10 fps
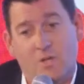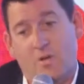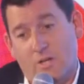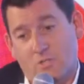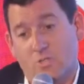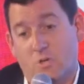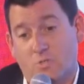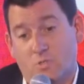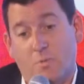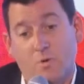and now we know
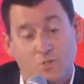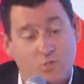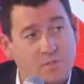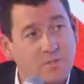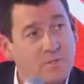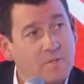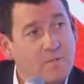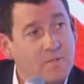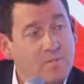actually no exposure